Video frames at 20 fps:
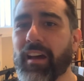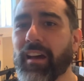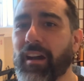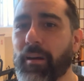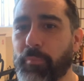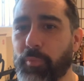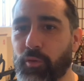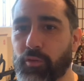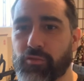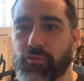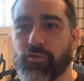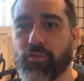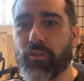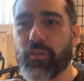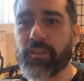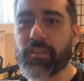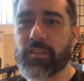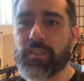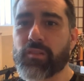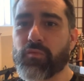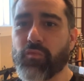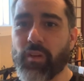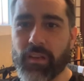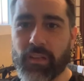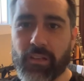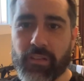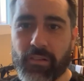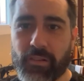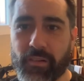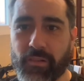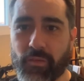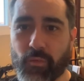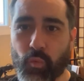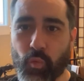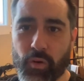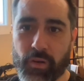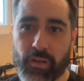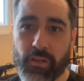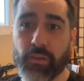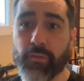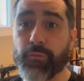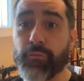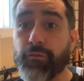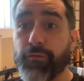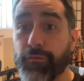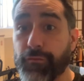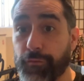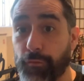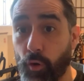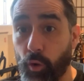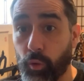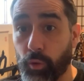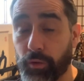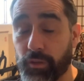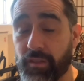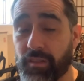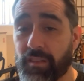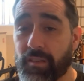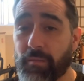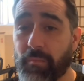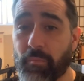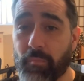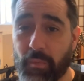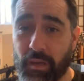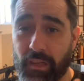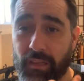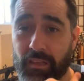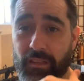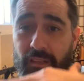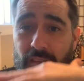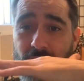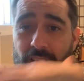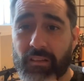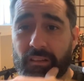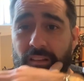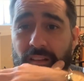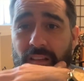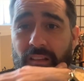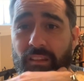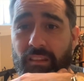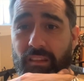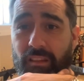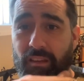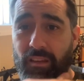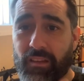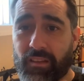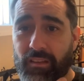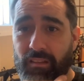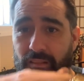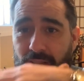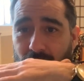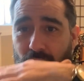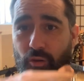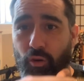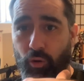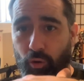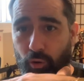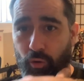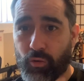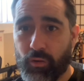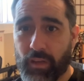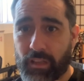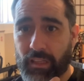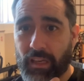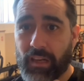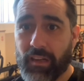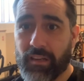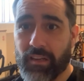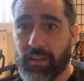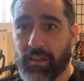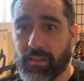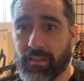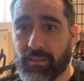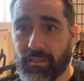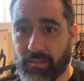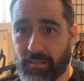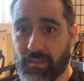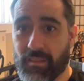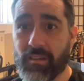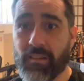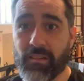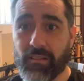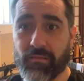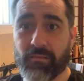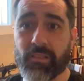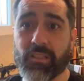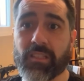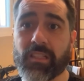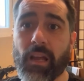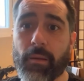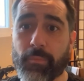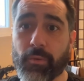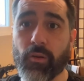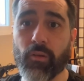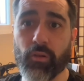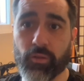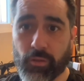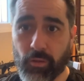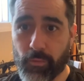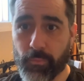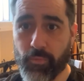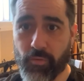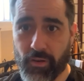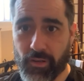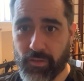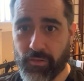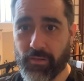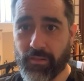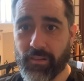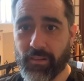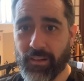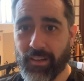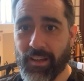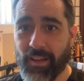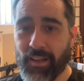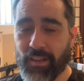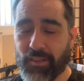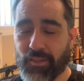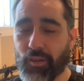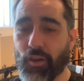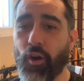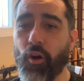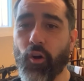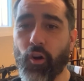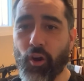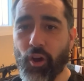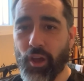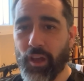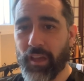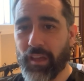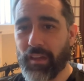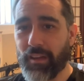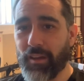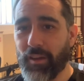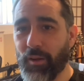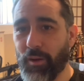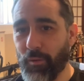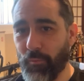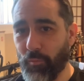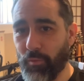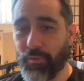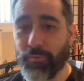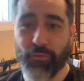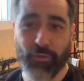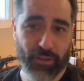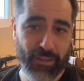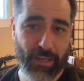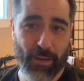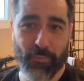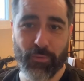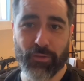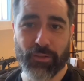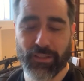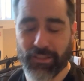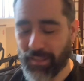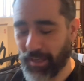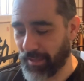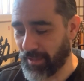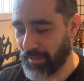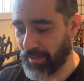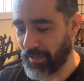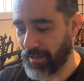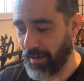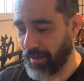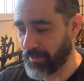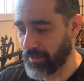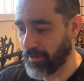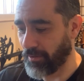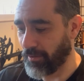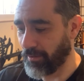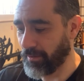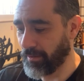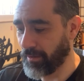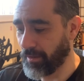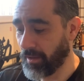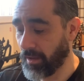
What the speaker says: appoggio is right here where the folds meet the colonna d'aria, the subglottal pressure. So with, for example, this exercise, you know,